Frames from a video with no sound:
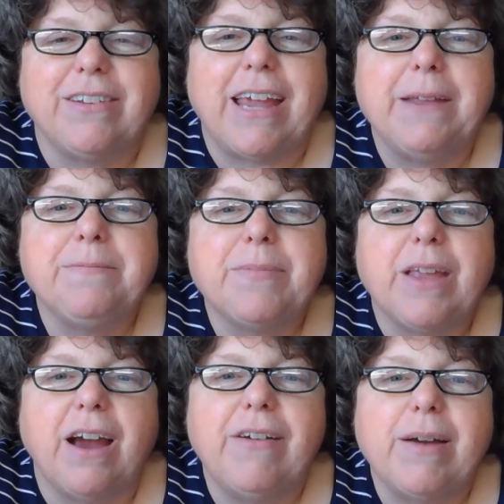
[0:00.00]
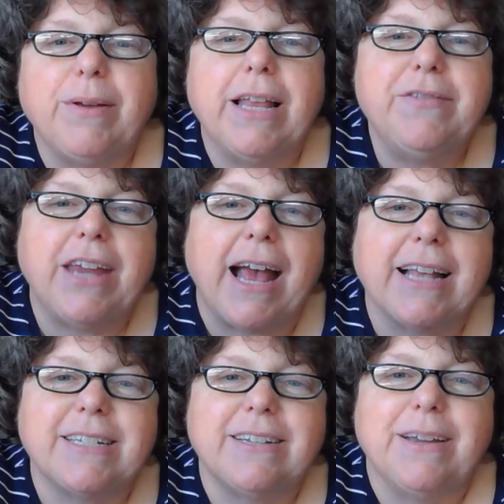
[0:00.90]
Okay, all right, we love you
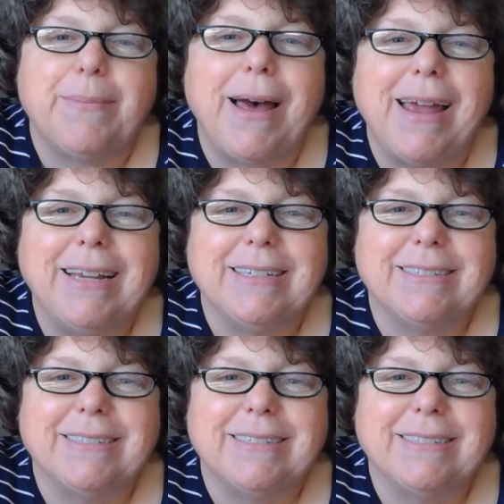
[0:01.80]
guys. Bye.